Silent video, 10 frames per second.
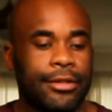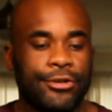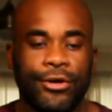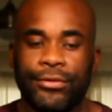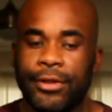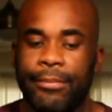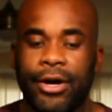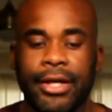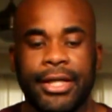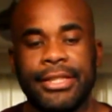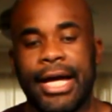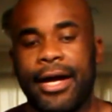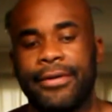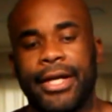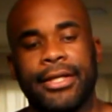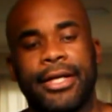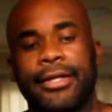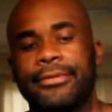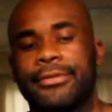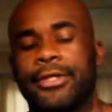So the market is hot right
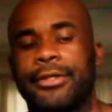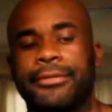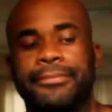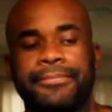now. So